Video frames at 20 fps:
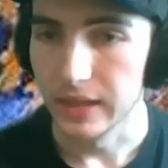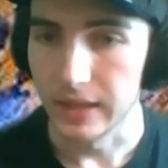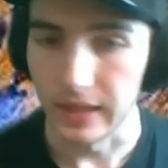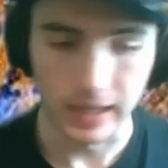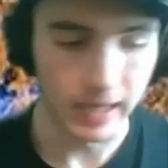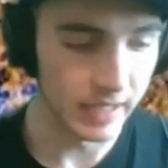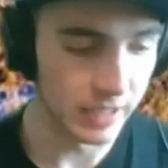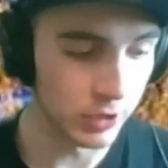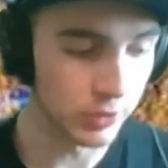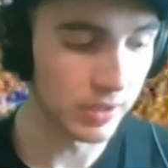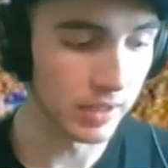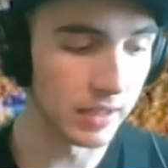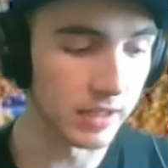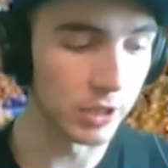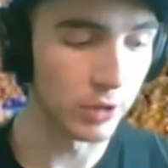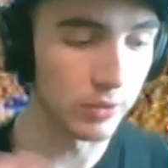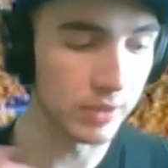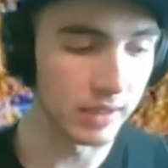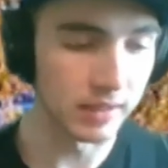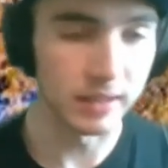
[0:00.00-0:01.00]
And you
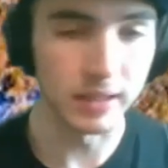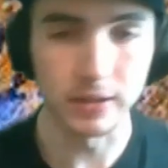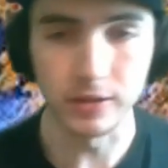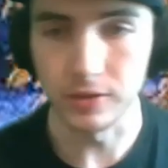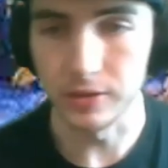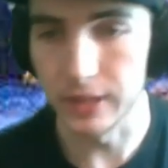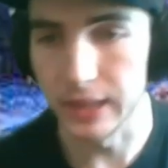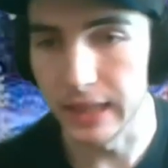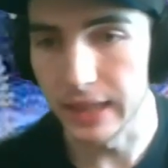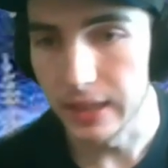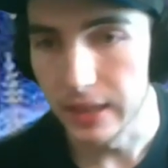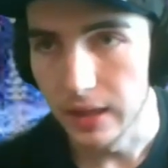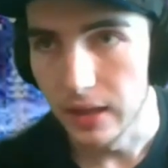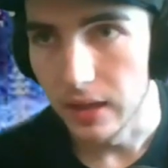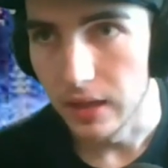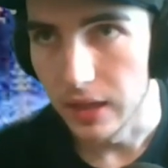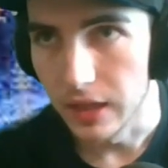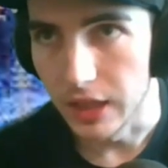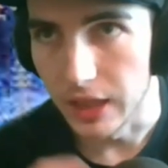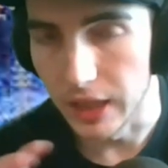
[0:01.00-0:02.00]
can literally.
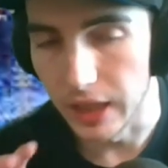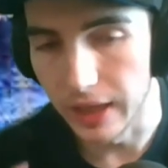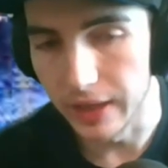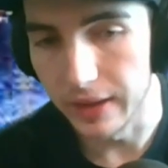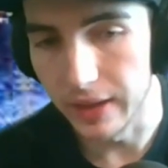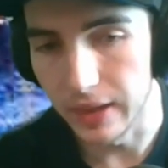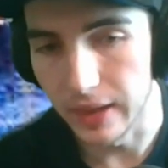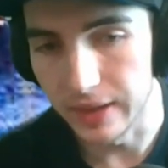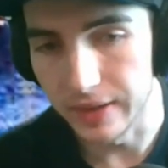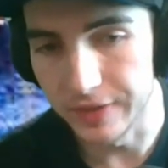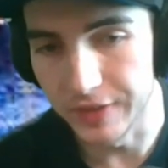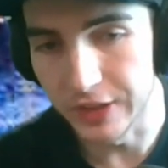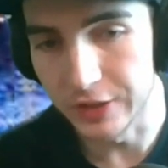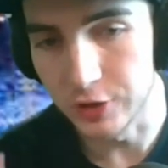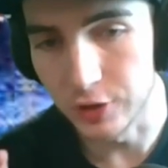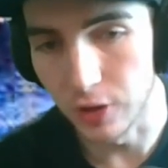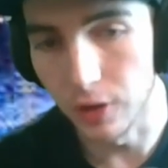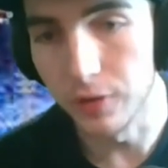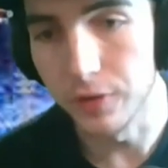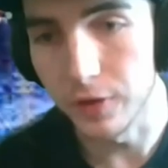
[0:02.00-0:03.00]
The
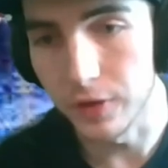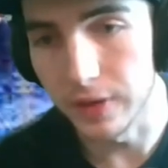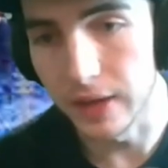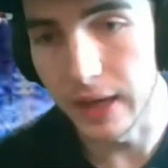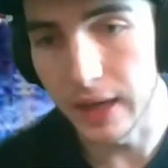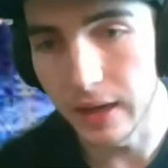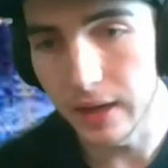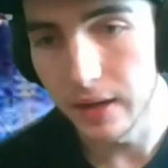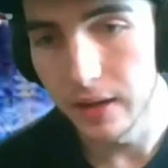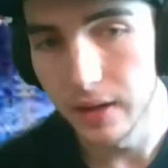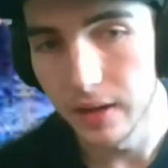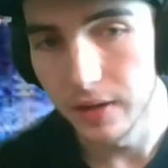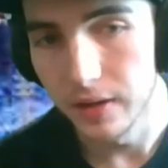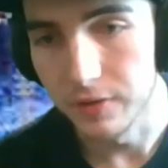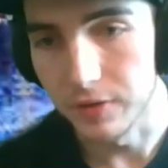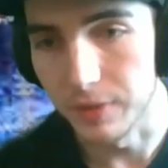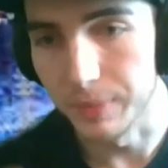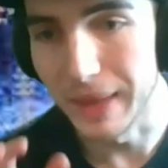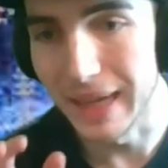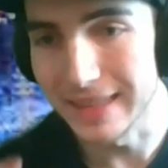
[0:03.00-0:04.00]
sulfur there
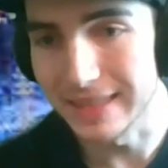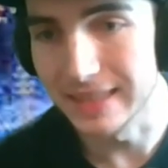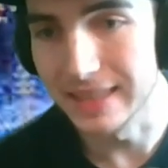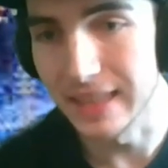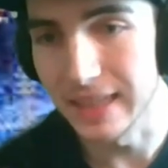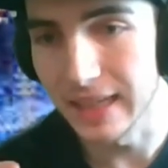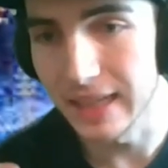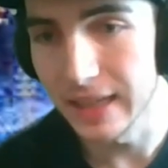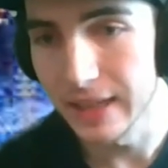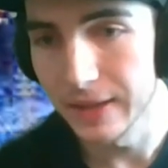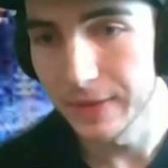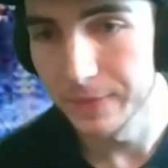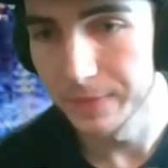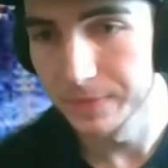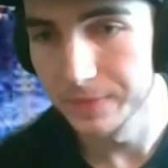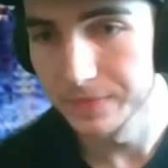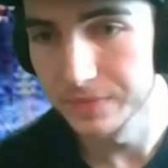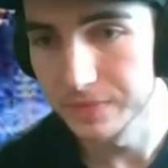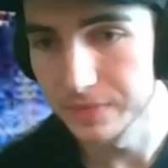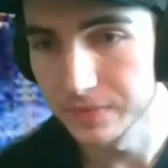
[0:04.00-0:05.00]
from that city.
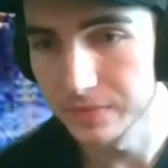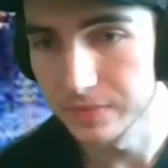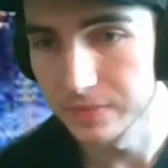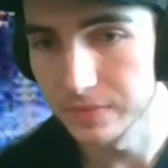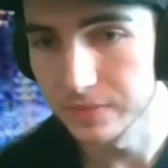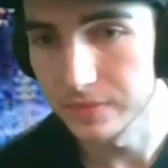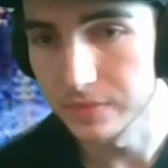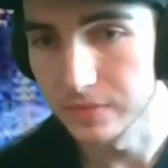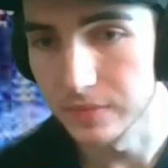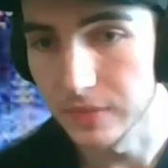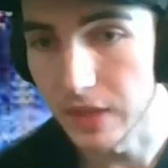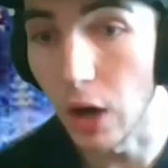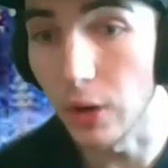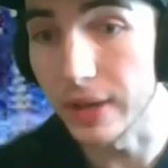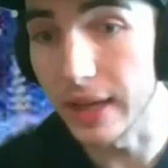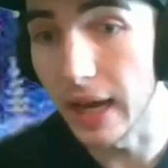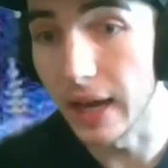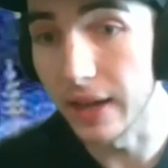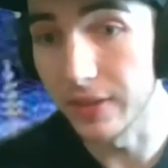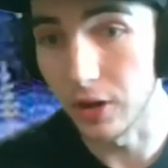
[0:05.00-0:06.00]
Oh
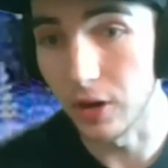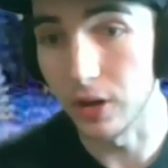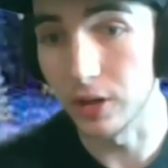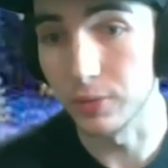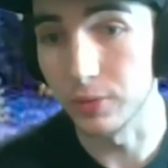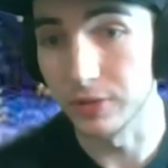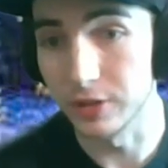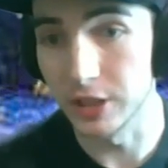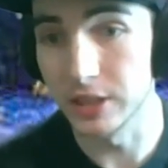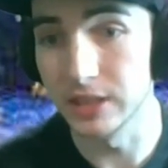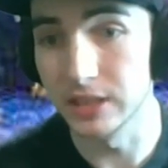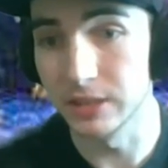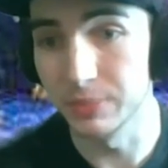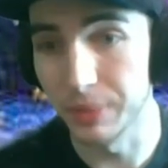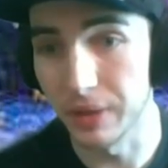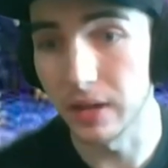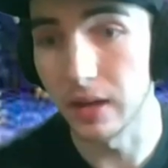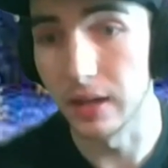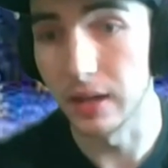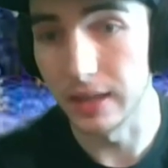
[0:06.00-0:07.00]
yeah, the ark with Jesus'
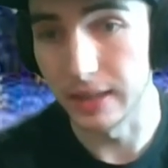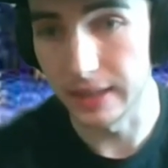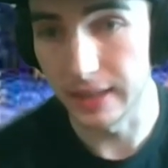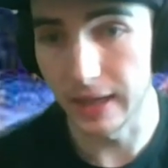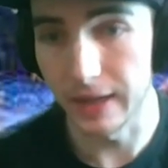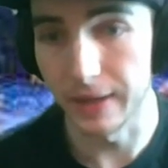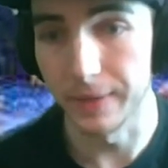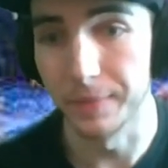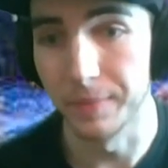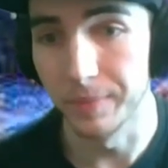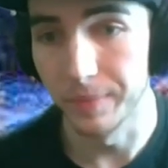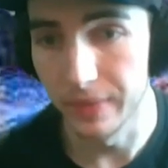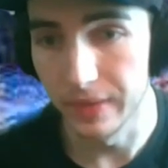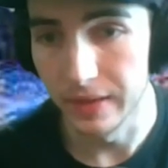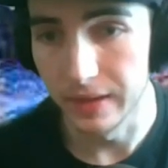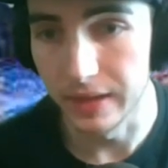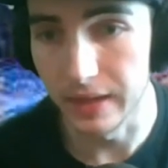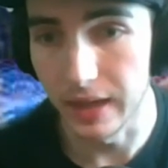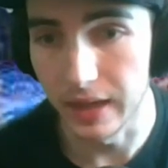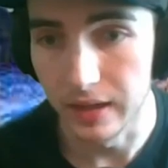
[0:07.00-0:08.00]
blood on it. Yeah.
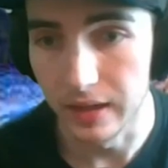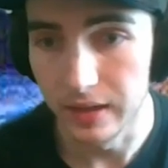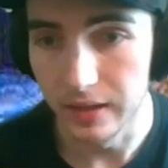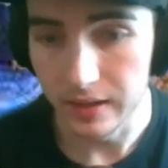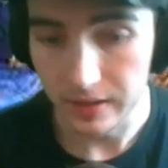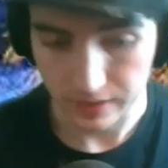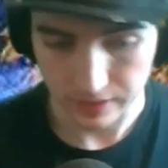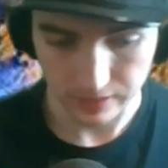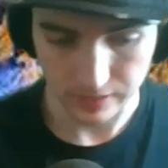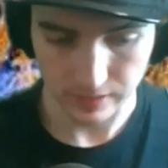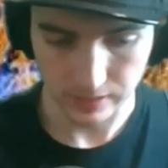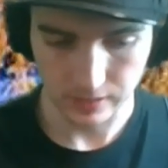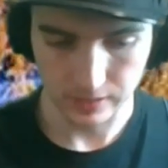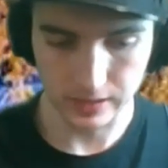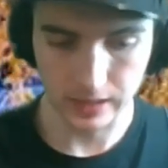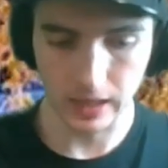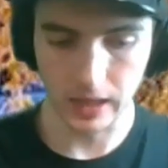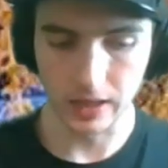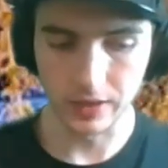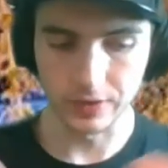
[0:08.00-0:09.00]

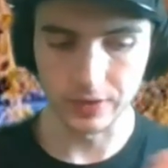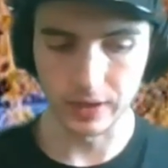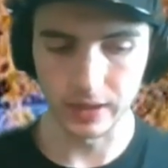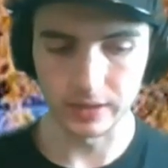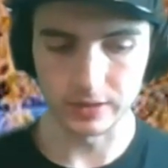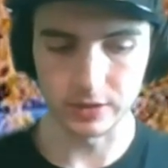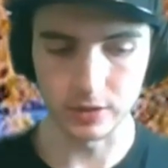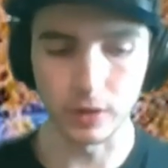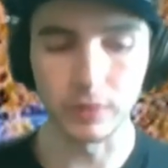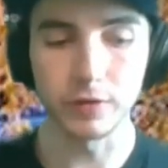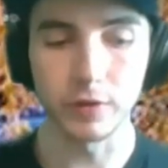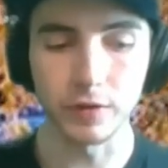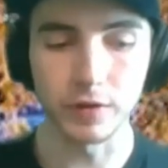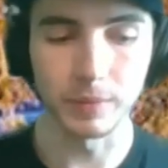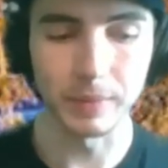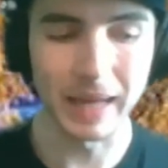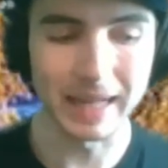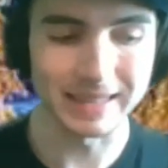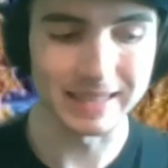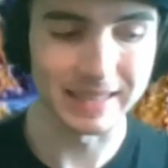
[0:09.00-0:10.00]
The sulfur from
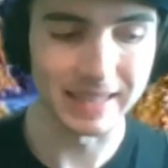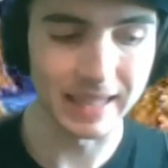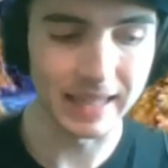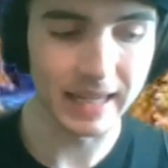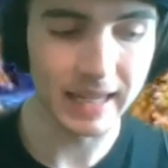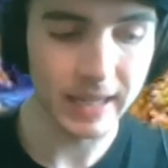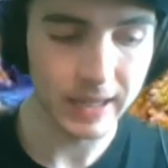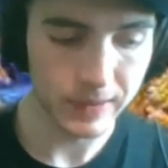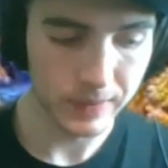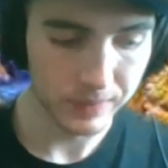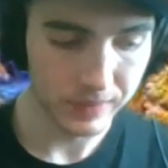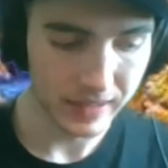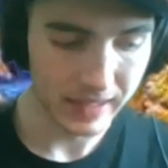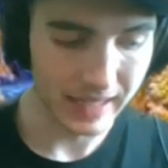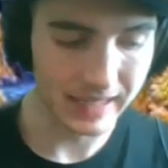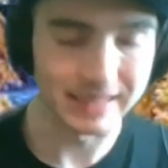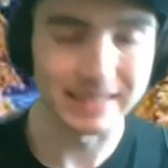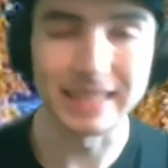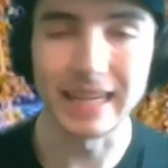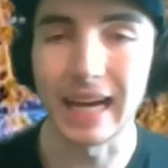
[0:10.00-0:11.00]
that city
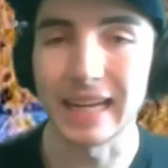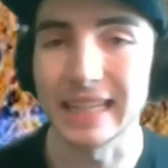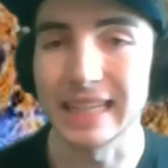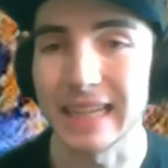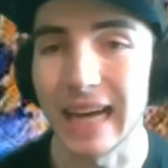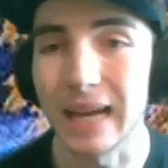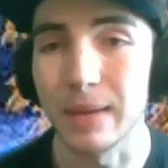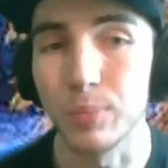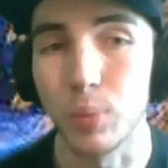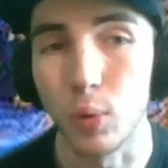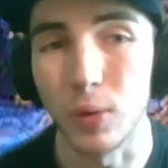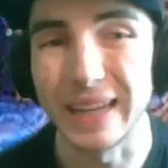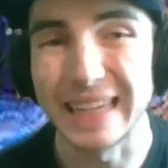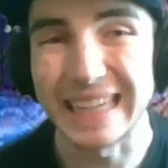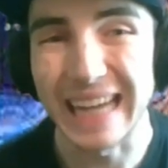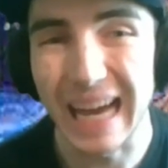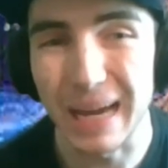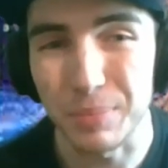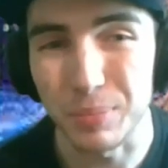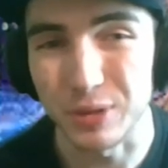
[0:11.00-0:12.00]
is
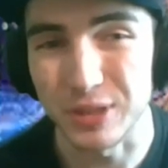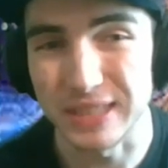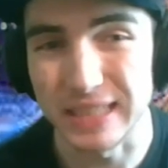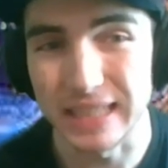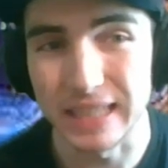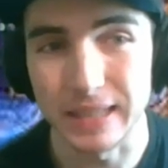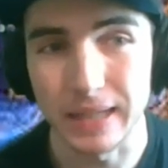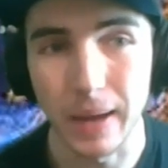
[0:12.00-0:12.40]
99.9%